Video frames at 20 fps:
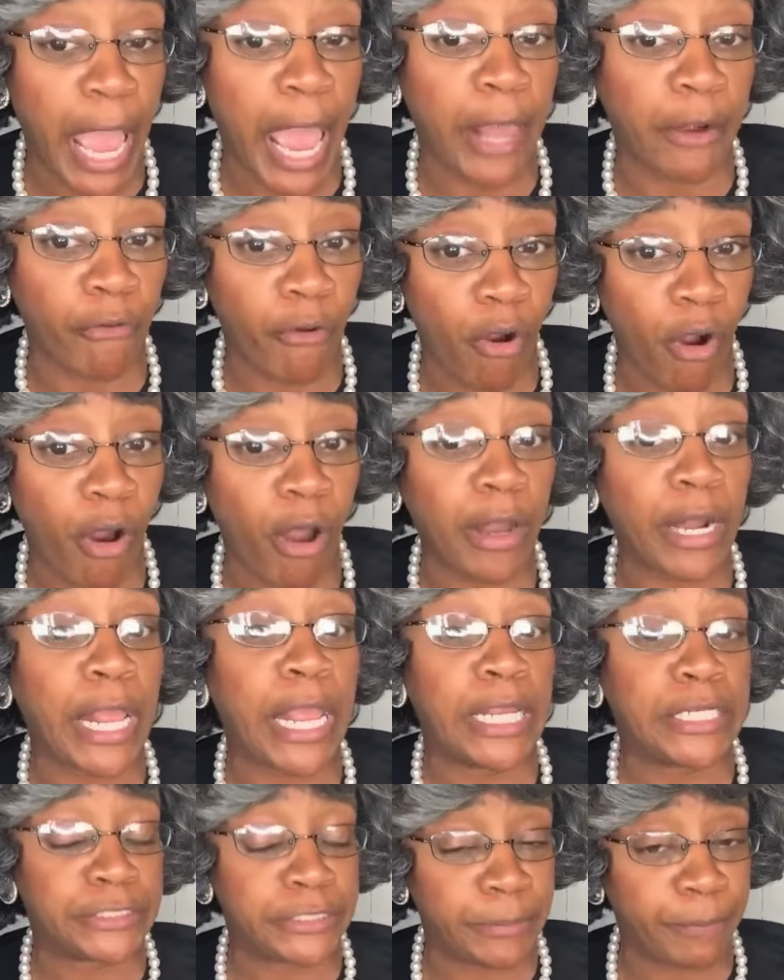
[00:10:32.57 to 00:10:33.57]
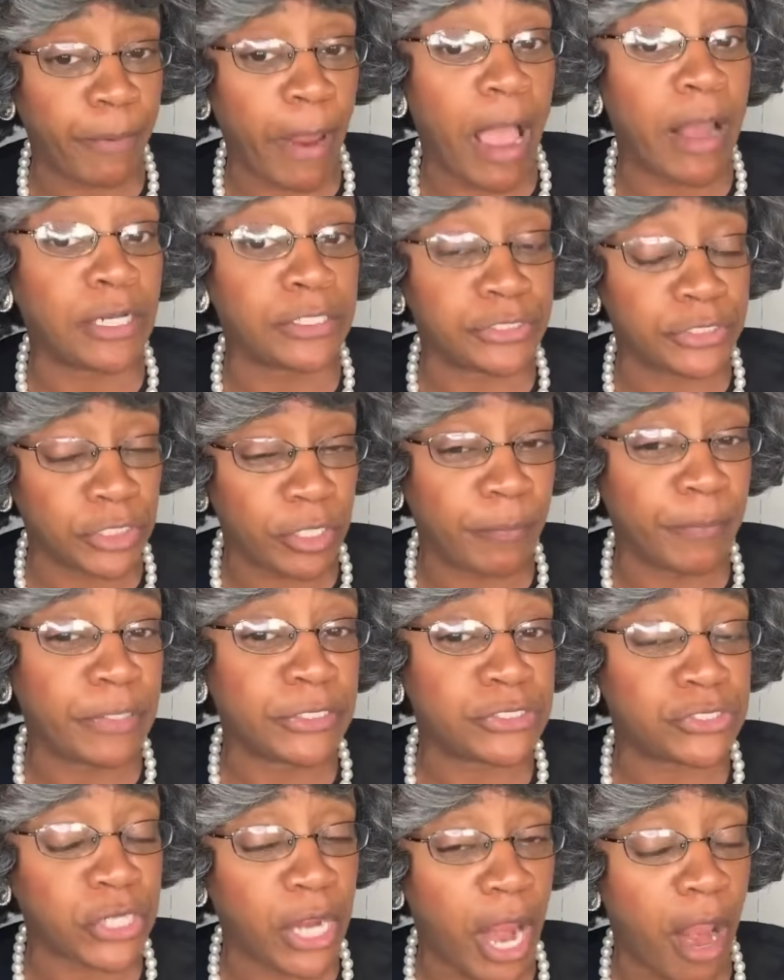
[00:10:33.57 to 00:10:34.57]
out of order and she probably should have
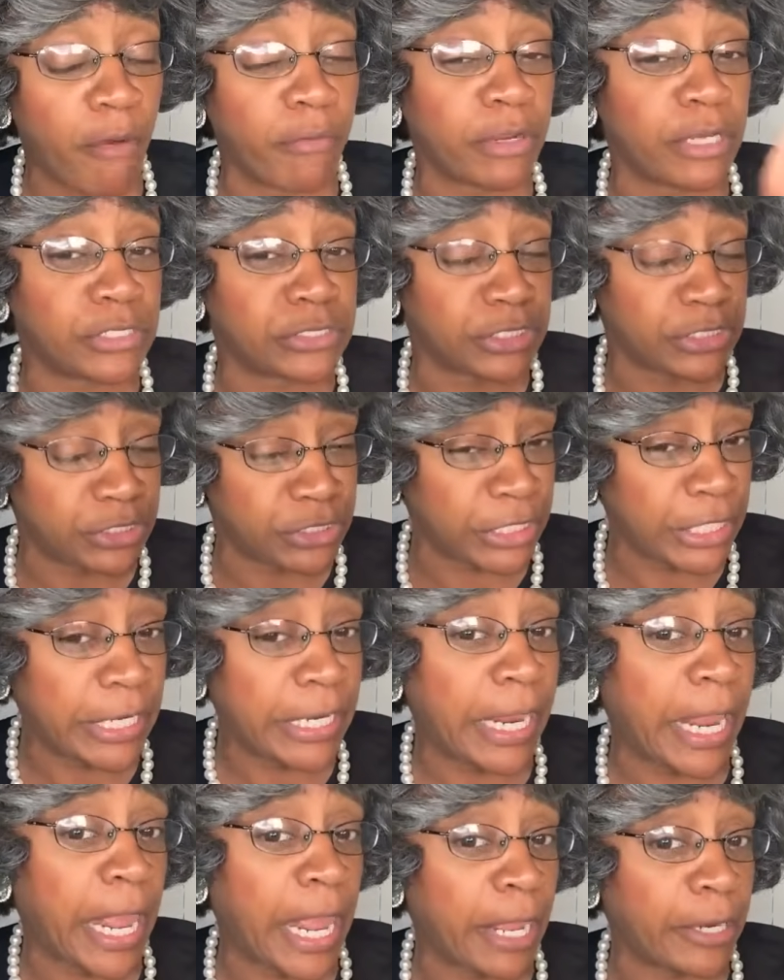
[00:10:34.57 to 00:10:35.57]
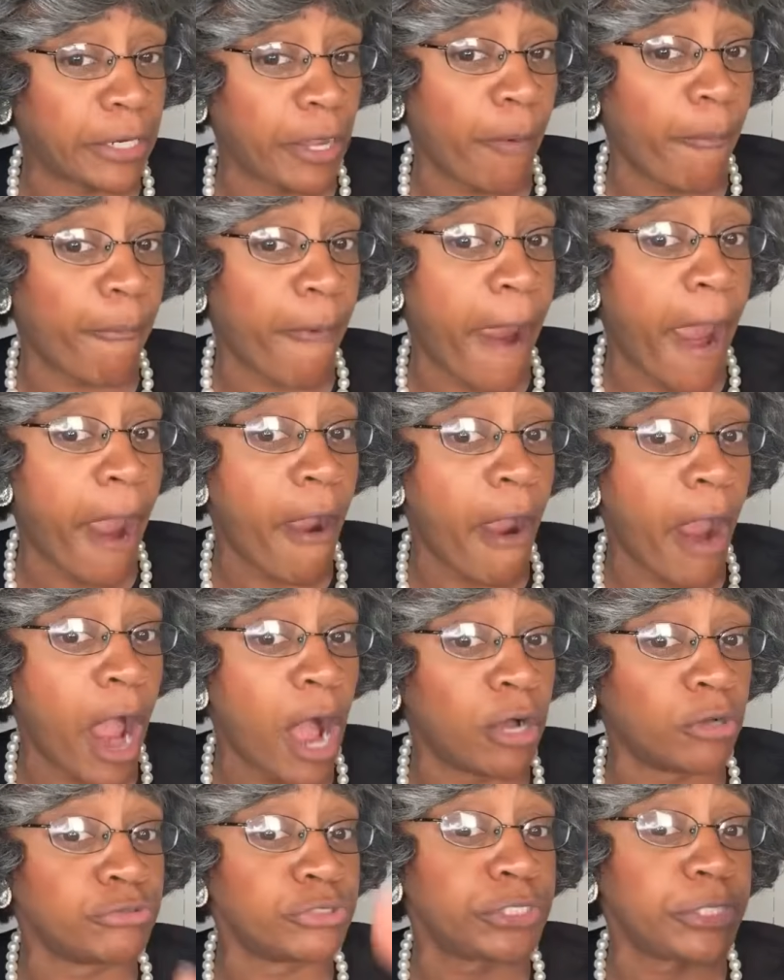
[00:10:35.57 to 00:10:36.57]
been showering because if she ain't had no
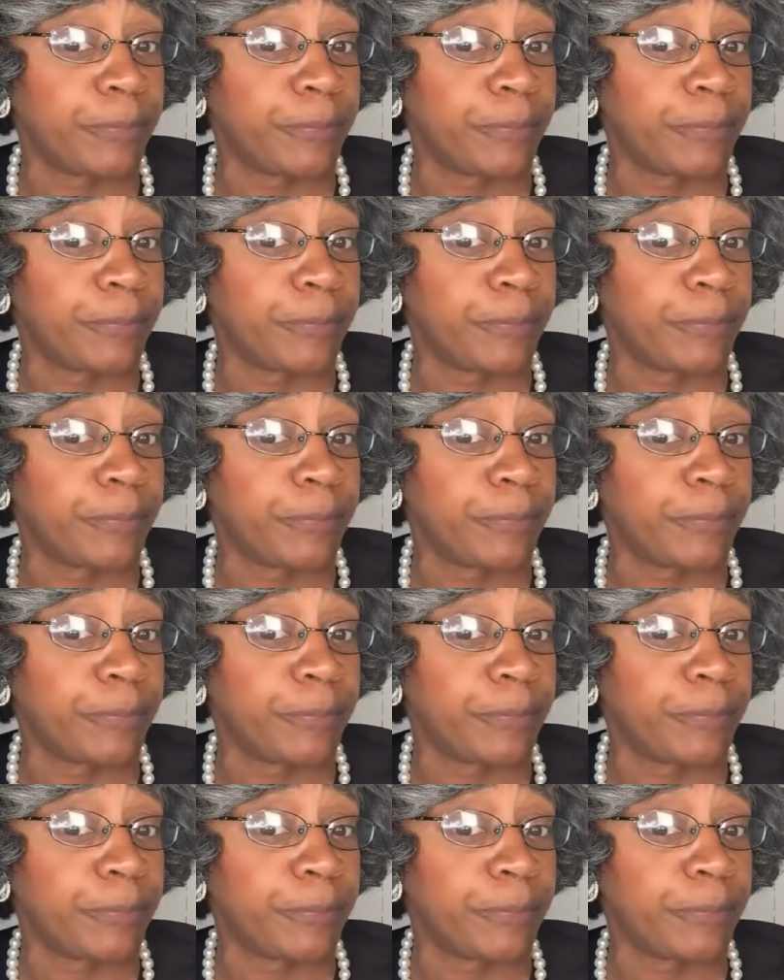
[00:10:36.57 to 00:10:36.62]
bra on,